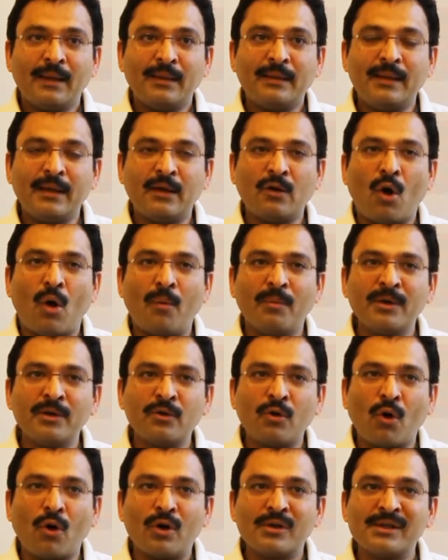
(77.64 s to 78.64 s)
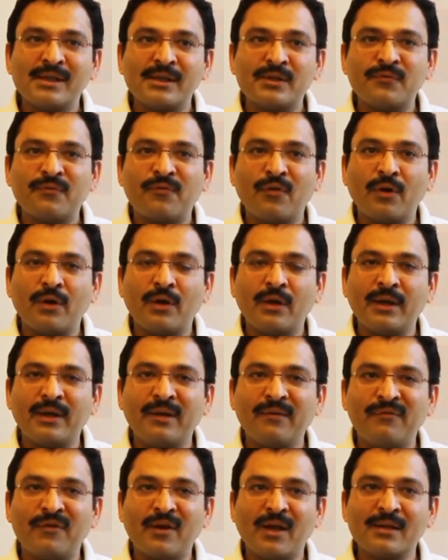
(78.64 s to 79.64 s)
The common causes for
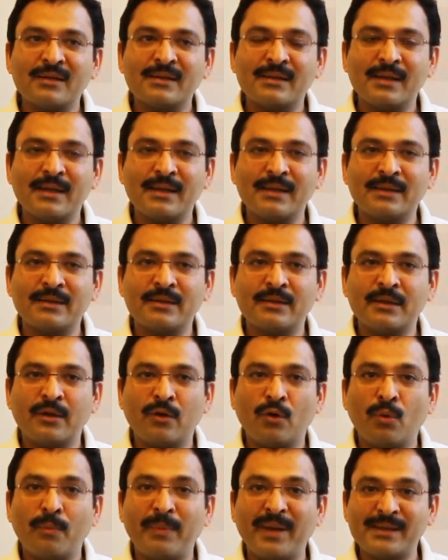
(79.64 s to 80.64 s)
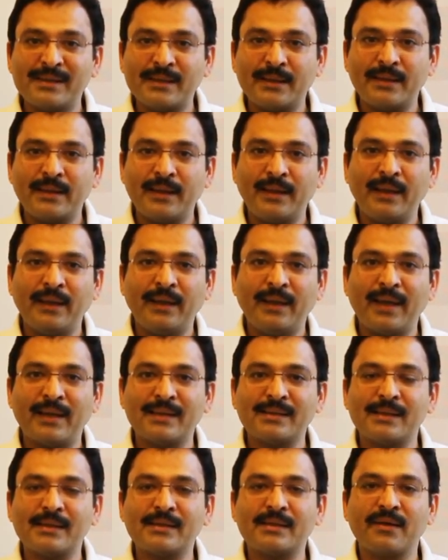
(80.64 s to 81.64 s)
reflux is obesity,
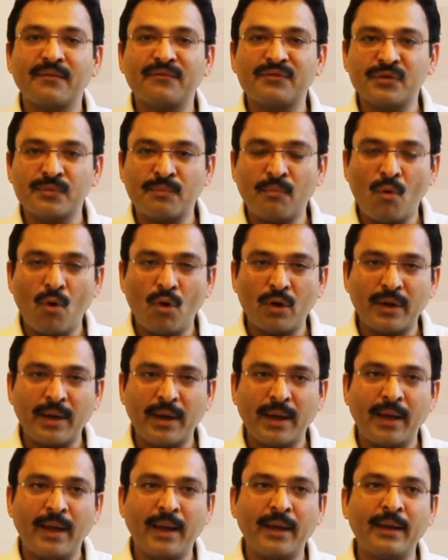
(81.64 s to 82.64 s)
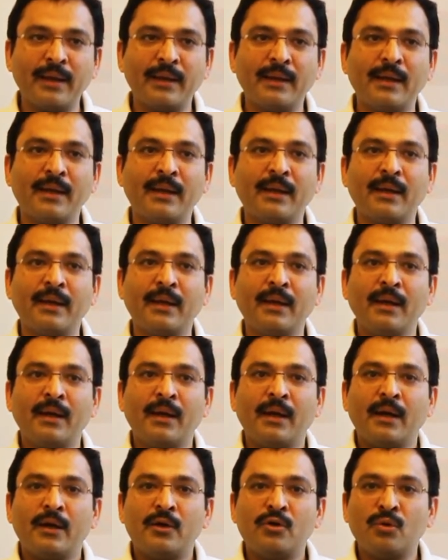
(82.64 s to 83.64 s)
excessive smoking,
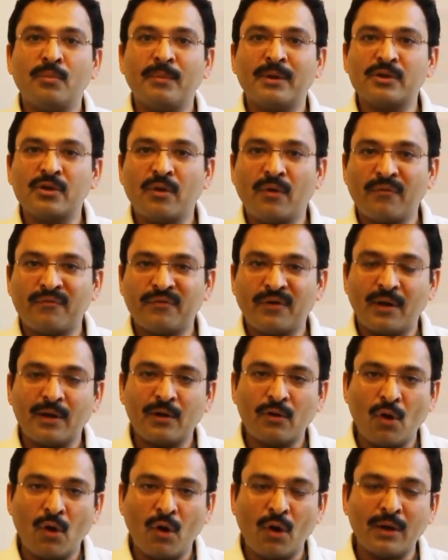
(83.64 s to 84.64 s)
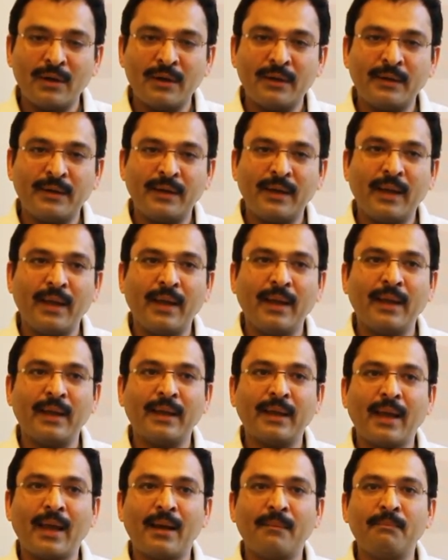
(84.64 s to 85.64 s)
too much of alcohol
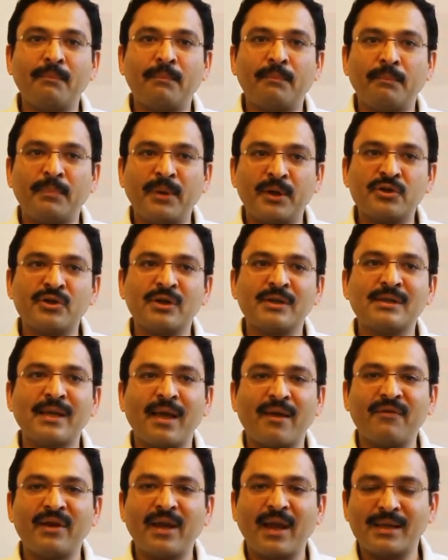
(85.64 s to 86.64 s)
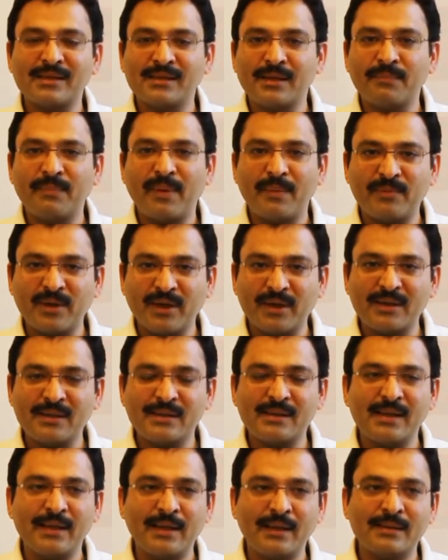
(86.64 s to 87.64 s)
intake, and patients having acid peptic
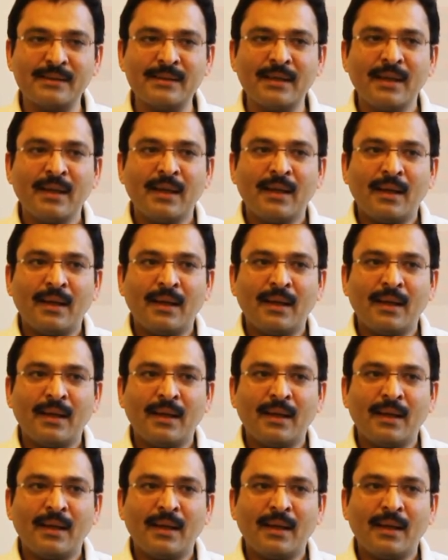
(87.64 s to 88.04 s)
disease.